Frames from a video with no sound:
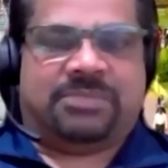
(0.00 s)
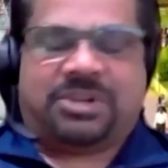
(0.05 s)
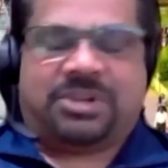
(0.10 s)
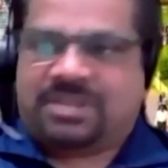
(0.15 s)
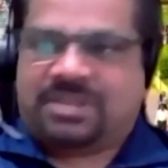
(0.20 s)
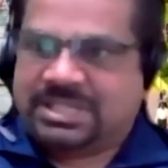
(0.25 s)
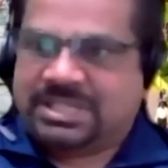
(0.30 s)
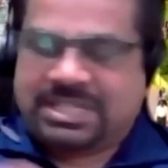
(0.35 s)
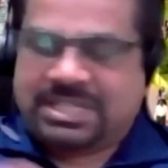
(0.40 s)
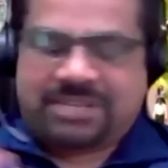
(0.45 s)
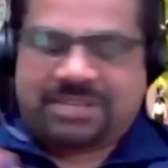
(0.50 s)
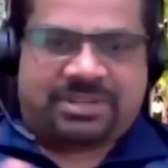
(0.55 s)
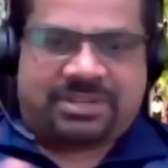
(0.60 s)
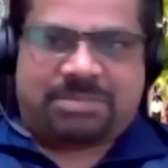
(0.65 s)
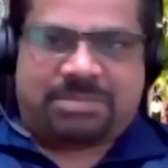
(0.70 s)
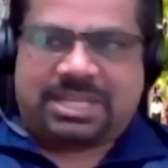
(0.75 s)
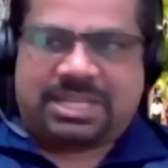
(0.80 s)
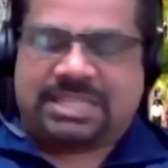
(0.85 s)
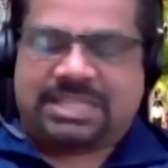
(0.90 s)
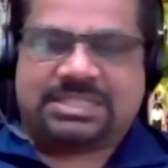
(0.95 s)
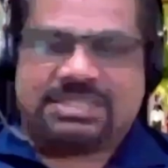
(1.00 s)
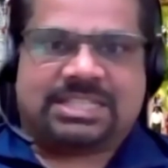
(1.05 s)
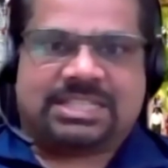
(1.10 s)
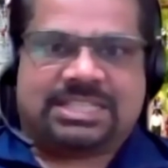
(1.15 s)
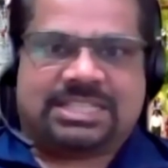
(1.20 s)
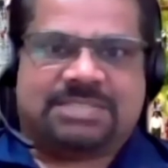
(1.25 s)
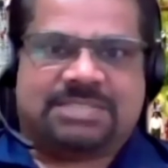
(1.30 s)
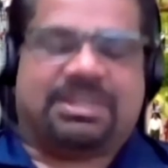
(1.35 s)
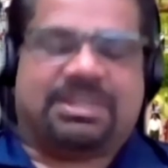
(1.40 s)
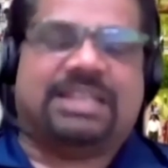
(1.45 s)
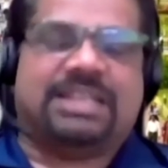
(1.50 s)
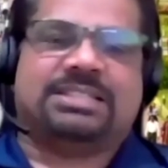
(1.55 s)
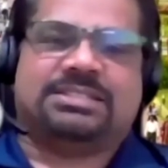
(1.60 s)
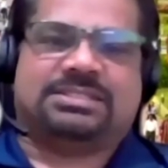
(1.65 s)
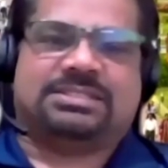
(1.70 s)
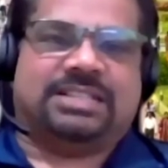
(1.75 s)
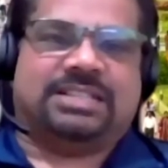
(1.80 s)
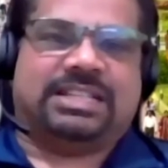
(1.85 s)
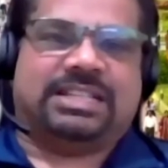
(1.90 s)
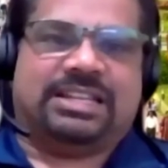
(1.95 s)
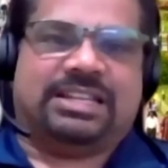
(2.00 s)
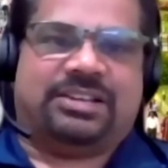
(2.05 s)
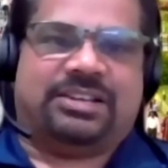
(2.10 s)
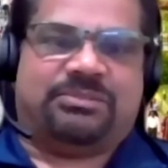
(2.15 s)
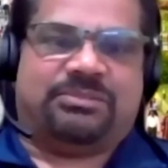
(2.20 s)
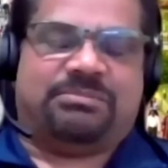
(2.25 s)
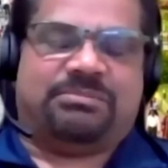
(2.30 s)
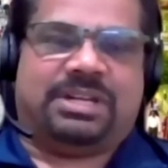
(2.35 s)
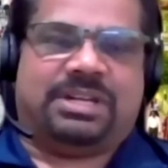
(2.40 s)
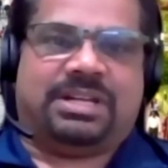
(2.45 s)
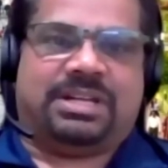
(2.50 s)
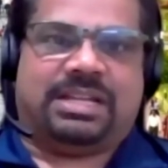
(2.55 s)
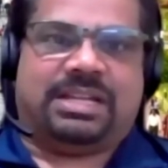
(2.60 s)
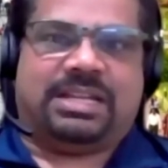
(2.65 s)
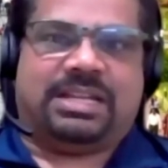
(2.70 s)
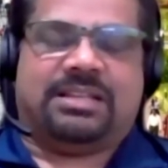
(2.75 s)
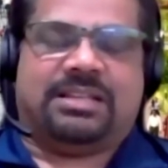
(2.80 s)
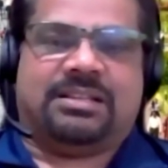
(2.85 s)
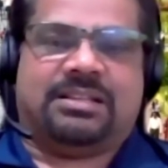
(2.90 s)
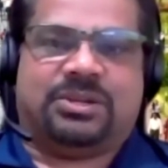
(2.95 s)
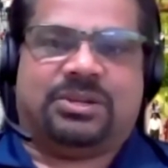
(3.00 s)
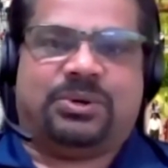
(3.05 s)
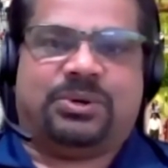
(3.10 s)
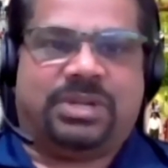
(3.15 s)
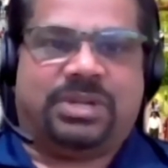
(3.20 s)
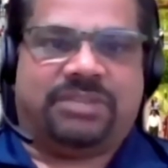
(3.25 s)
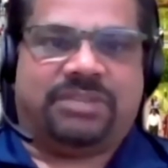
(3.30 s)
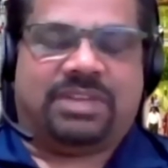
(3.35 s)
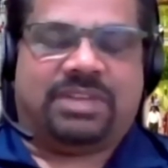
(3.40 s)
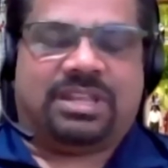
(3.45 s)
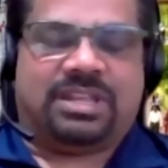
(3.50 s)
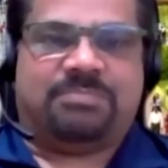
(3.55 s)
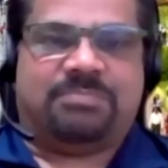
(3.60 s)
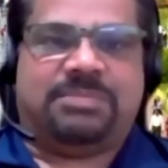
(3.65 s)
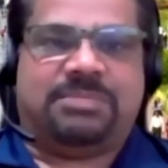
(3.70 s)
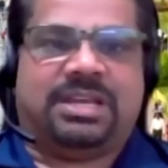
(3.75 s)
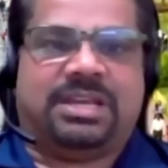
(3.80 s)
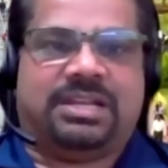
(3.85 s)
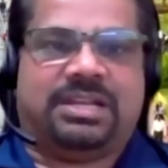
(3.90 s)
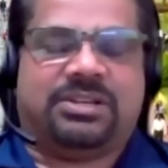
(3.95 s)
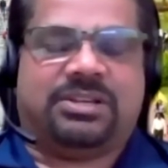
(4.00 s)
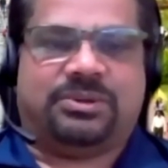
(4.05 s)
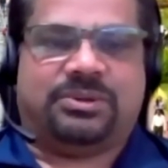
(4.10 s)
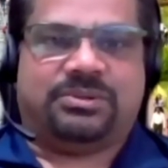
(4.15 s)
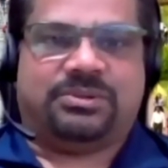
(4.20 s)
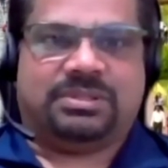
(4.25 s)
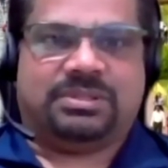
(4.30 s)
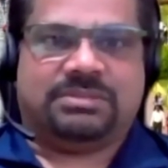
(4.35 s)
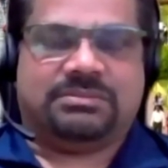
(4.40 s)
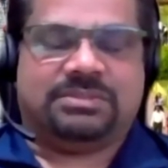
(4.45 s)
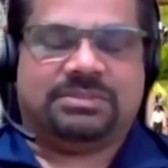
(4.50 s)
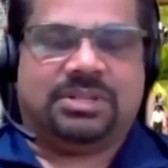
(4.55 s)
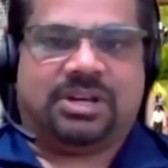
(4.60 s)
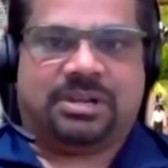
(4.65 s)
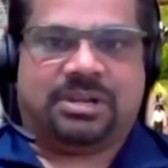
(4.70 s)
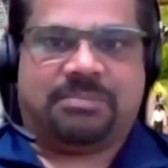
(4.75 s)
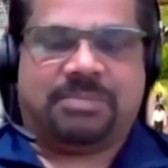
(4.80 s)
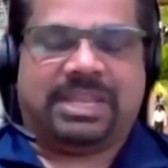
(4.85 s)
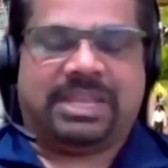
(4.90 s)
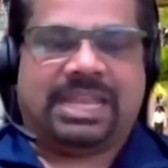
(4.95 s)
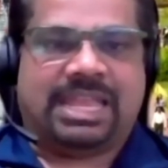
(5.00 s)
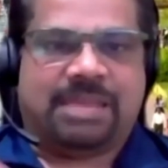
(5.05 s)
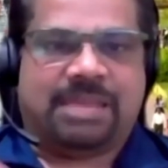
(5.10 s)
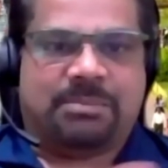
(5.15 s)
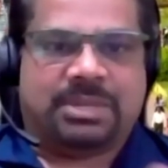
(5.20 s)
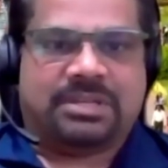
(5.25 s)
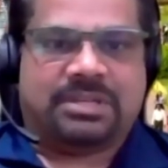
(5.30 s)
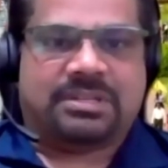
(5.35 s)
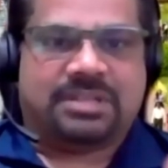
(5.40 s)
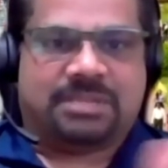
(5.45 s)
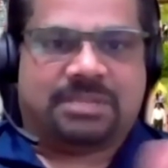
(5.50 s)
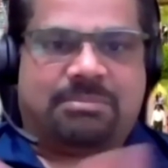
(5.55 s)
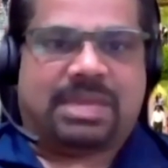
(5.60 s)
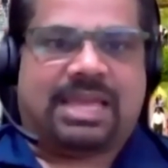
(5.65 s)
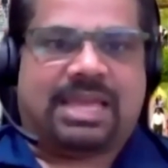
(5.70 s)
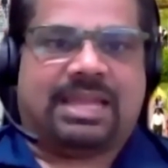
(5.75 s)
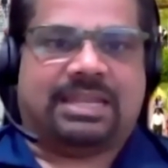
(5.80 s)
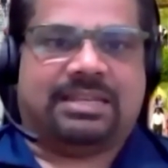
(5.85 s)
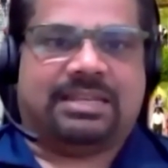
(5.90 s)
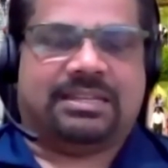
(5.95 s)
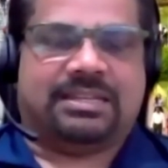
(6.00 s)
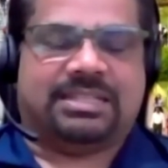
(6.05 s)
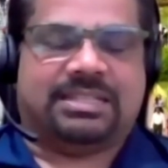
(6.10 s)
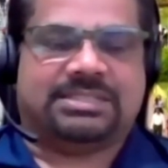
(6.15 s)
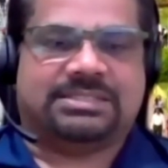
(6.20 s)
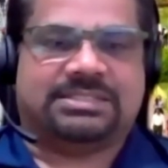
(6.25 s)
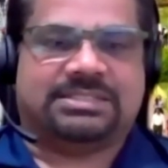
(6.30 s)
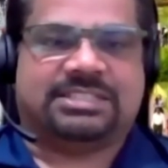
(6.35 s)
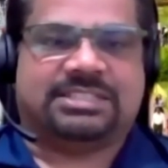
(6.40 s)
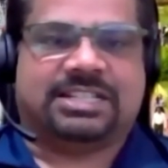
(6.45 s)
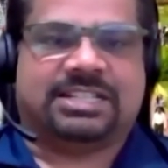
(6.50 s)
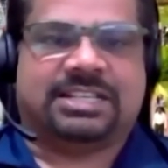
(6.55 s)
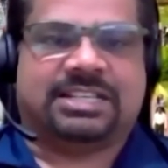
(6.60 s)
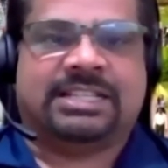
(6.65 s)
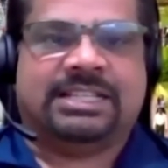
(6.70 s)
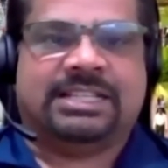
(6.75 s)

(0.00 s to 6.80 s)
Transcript: They're all in different places, nice places right now, but co-developed that code, got my name into the patent, etc.